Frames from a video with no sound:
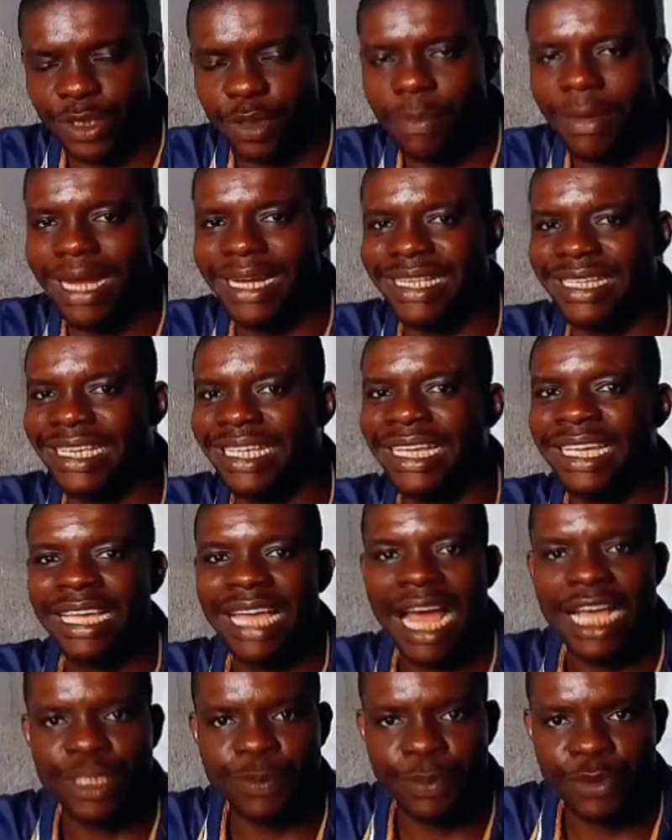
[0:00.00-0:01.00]
Normally
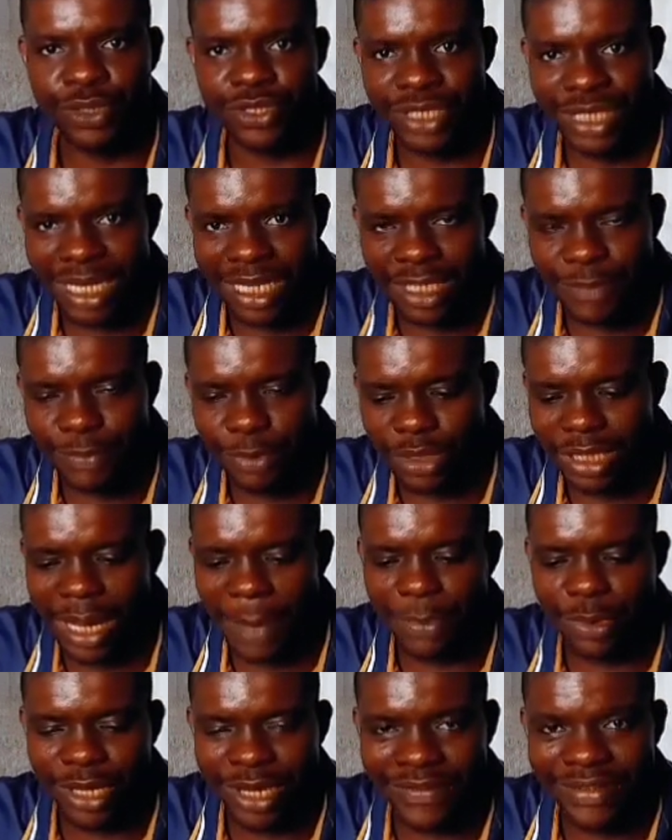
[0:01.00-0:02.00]
I'm supposed to sell it, but
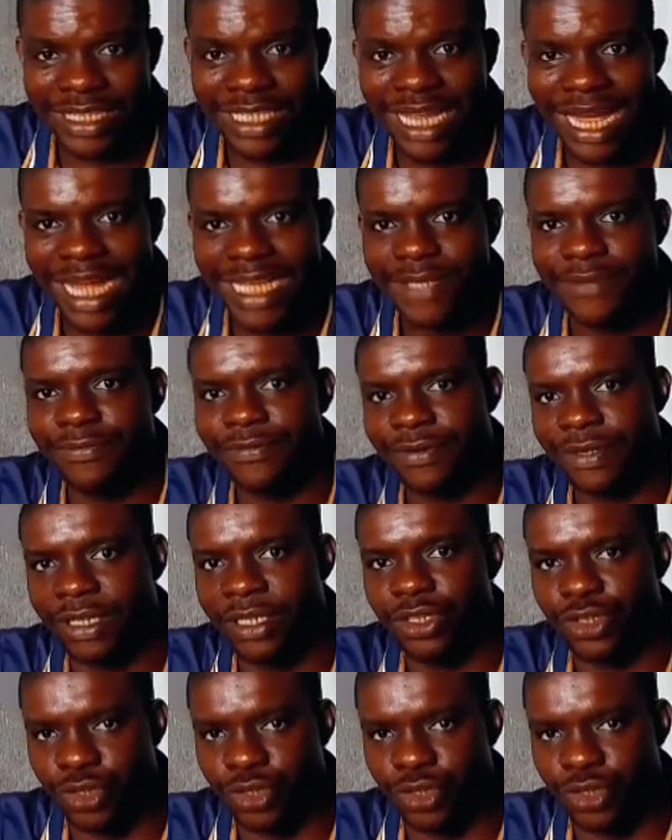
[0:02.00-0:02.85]
I'm giving it out free.